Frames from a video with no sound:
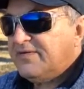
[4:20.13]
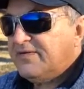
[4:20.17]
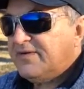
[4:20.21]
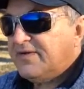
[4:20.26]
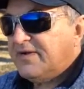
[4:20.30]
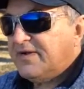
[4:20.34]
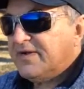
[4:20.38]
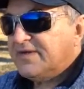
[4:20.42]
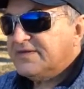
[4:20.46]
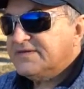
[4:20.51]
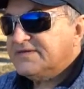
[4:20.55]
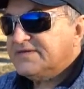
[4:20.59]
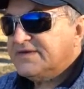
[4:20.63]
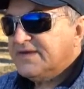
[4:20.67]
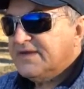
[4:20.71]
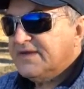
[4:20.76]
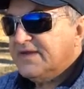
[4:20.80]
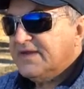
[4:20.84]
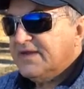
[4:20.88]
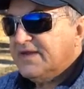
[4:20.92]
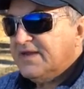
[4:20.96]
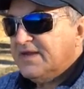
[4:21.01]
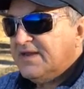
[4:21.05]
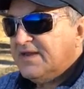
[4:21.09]
dogs
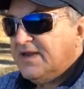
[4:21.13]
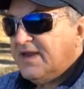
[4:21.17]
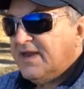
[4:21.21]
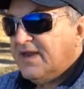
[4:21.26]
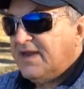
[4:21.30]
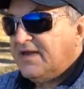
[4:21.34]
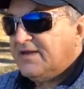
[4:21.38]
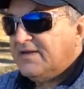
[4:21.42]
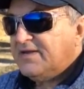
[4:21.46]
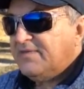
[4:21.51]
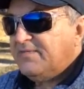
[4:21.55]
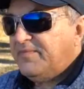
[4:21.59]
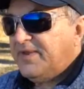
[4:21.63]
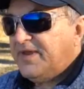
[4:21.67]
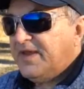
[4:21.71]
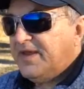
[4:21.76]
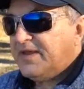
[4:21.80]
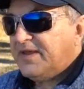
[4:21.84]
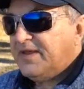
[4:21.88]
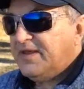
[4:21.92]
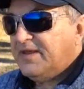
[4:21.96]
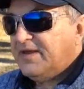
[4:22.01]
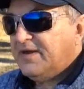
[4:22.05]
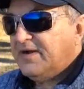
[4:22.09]
out in the
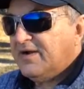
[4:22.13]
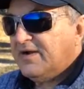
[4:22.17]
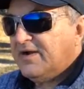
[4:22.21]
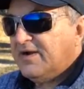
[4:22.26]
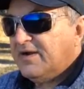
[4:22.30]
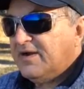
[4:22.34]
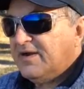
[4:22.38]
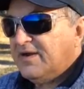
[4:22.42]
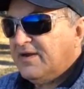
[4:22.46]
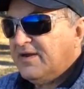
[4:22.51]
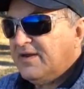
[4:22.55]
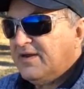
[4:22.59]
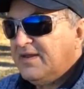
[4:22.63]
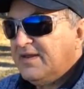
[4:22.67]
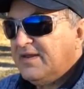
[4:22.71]
backyard